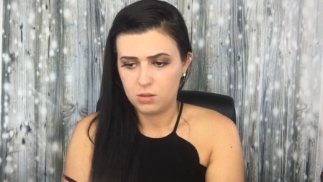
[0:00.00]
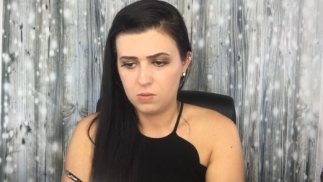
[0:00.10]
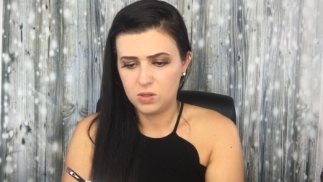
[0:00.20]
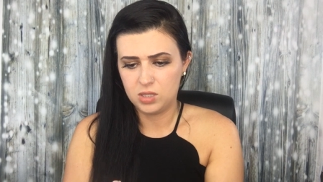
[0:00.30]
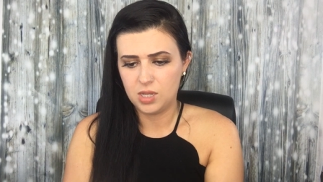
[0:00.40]

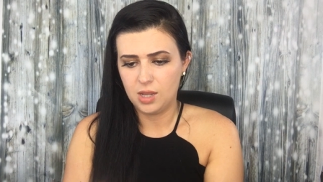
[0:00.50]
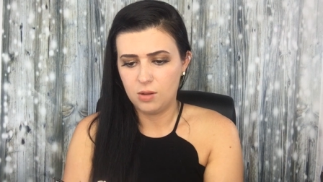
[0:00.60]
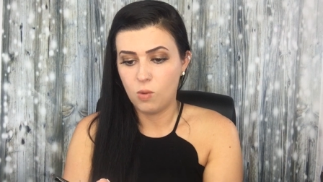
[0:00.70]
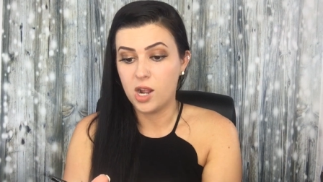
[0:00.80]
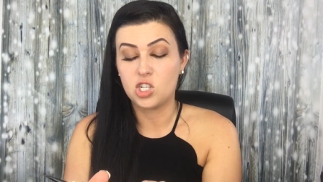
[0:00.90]
We'll see.
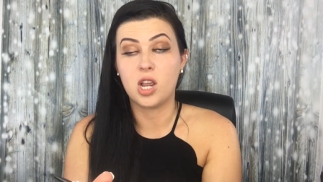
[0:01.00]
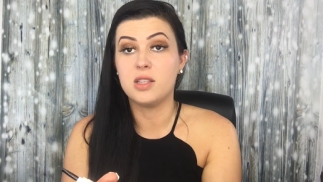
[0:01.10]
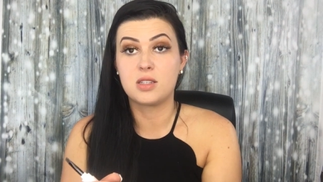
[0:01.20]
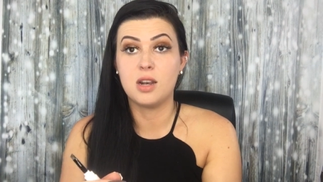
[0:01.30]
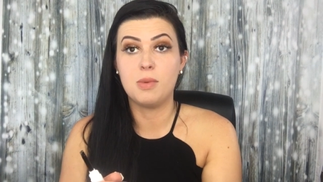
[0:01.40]
Watch.
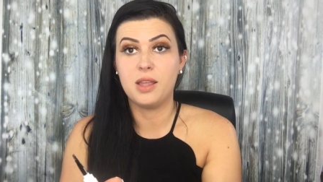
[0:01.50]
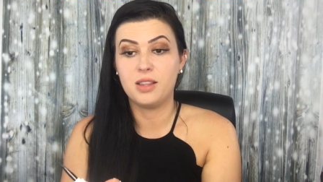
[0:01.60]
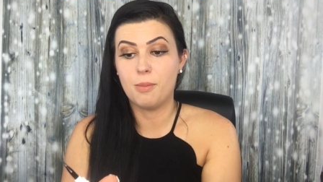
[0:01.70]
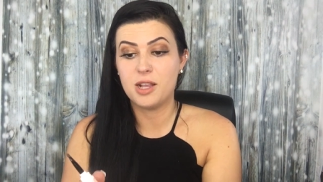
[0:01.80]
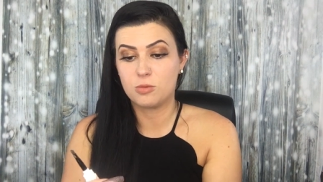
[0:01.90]
It's going to be
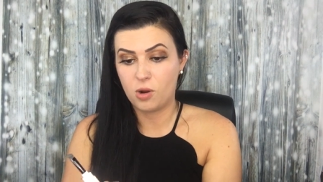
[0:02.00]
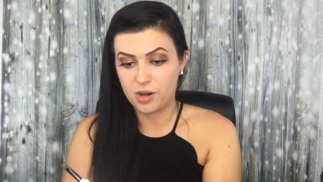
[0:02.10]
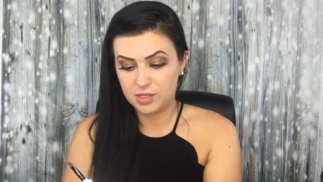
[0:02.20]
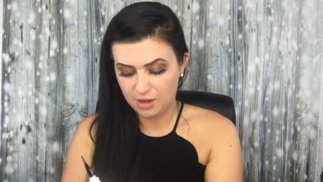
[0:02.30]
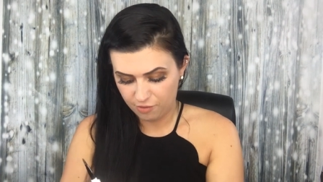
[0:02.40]
like the best
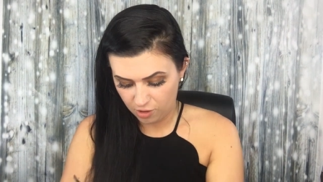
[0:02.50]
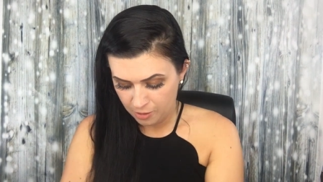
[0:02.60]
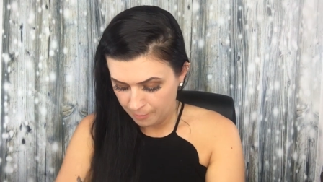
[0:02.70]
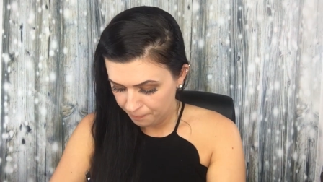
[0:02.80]
product ever.